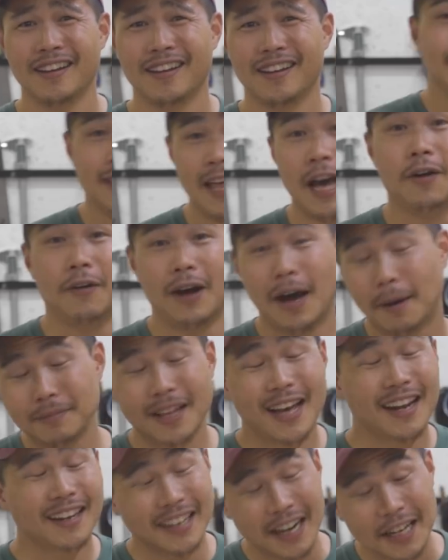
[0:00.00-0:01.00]
Now, I'm
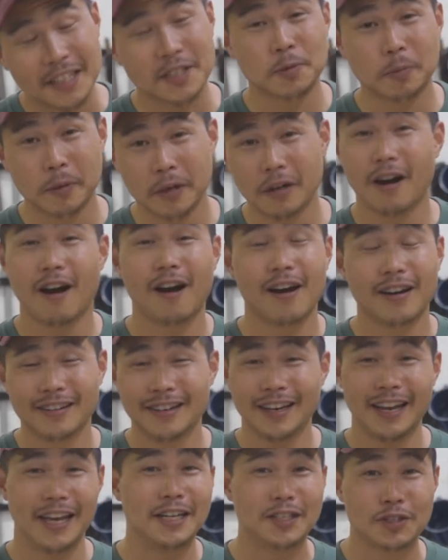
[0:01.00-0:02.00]
not an expert
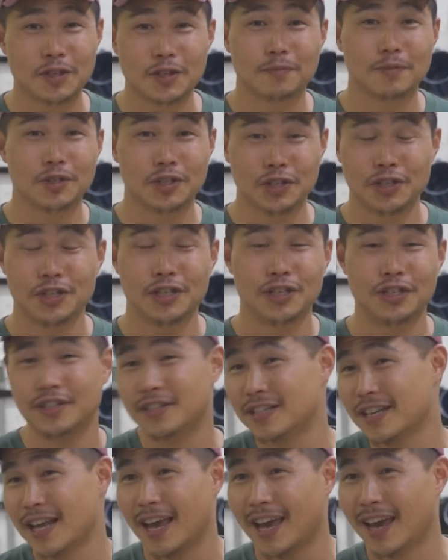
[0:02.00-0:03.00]
on laser
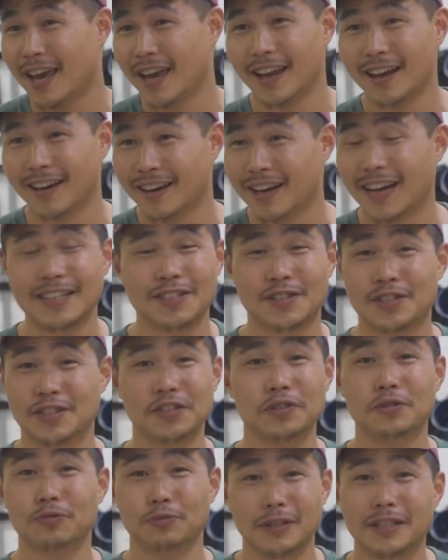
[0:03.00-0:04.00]
machines and I
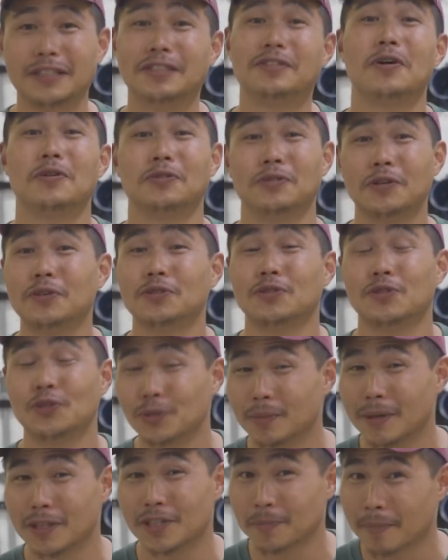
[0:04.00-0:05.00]
still really don't know too
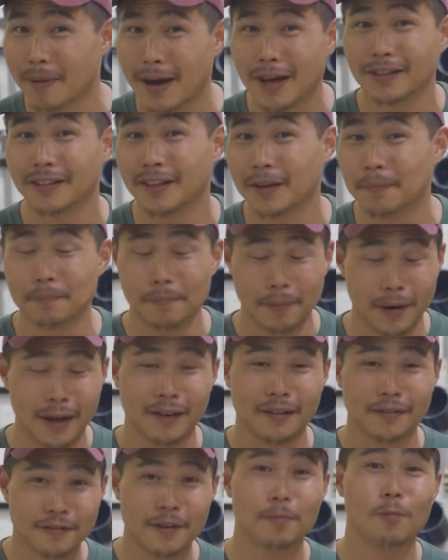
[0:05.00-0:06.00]
much about them,
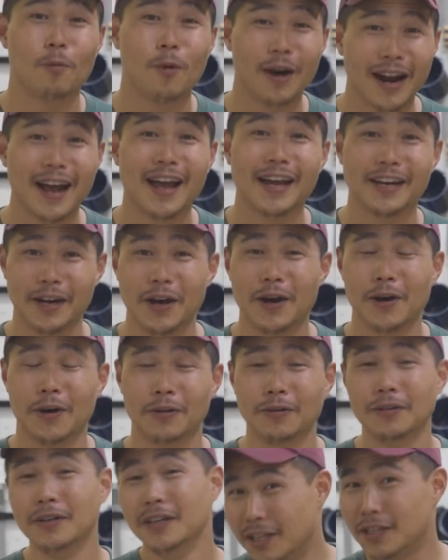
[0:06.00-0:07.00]
but from what I
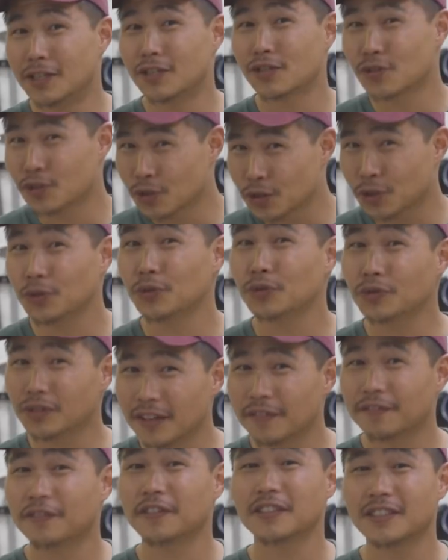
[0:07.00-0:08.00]
know, there's two
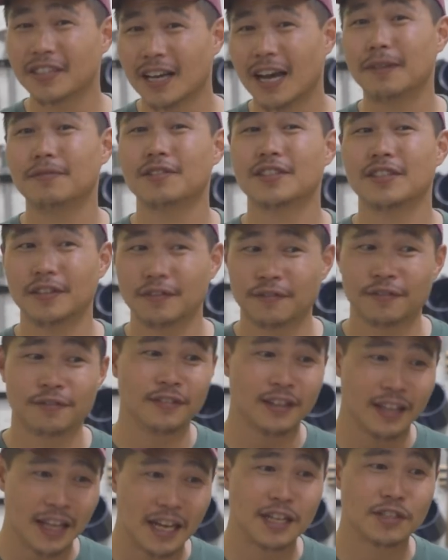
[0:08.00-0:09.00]
different types of
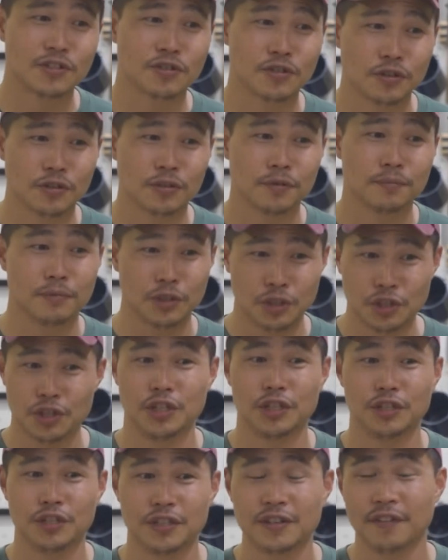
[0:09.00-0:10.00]
laser
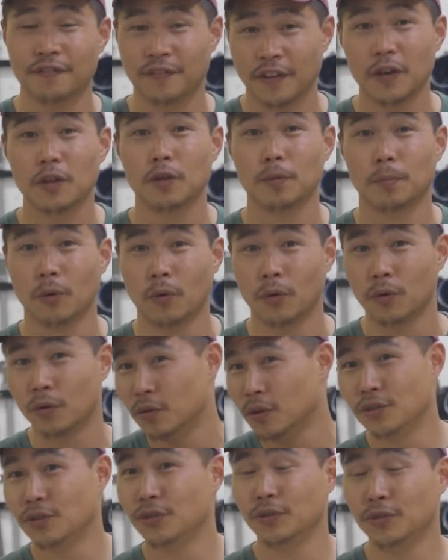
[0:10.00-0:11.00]
machines available
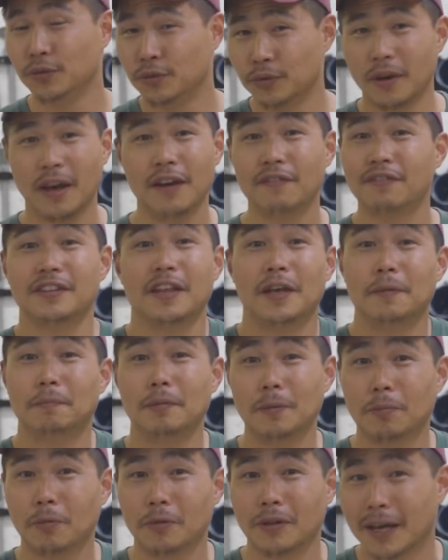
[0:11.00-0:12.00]
to everyday
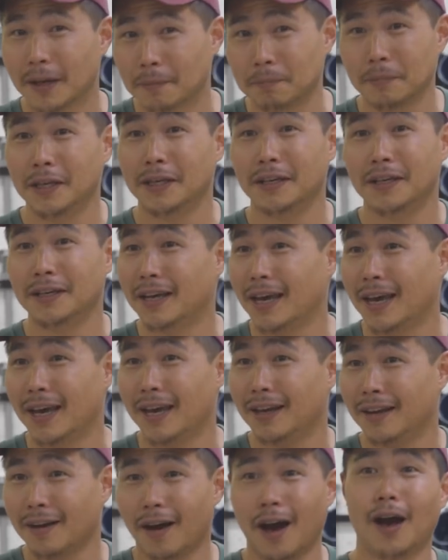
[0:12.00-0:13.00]
people like me
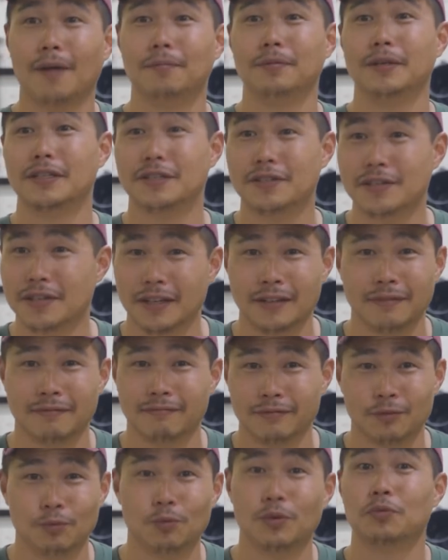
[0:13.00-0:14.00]
and hobbyists
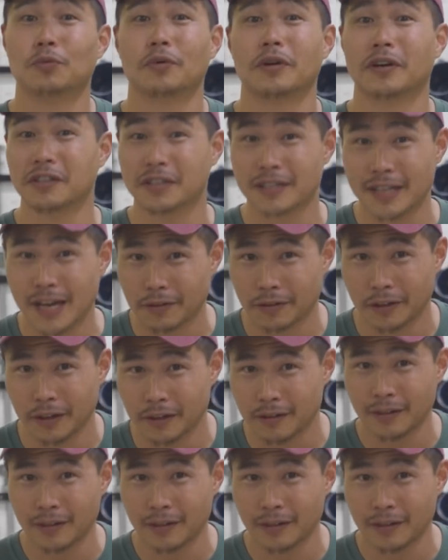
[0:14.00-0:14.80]
and woodworkers out there.